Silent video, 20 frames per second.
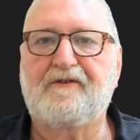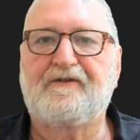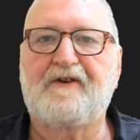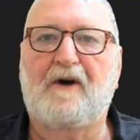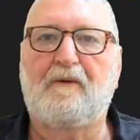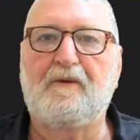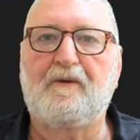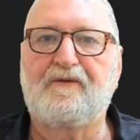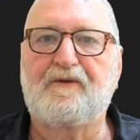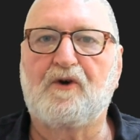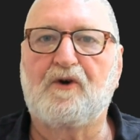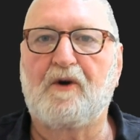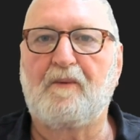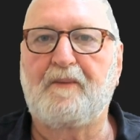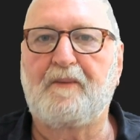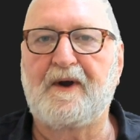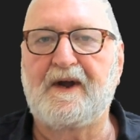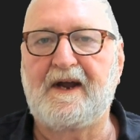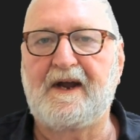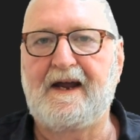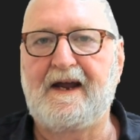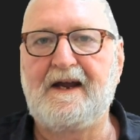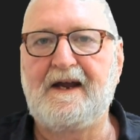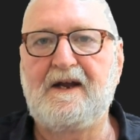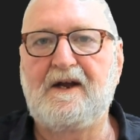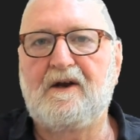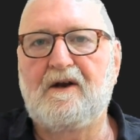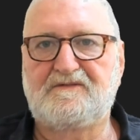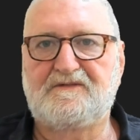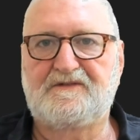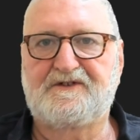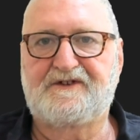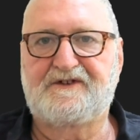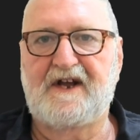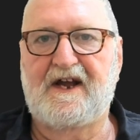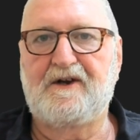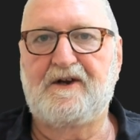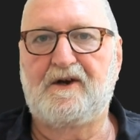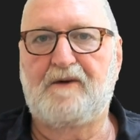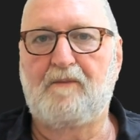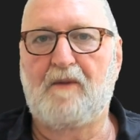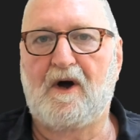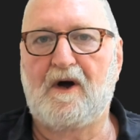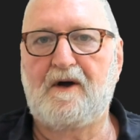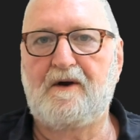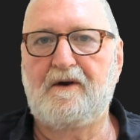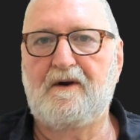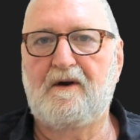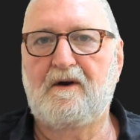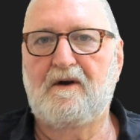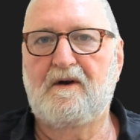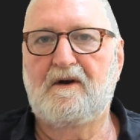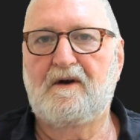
So we've got to be in standard mode,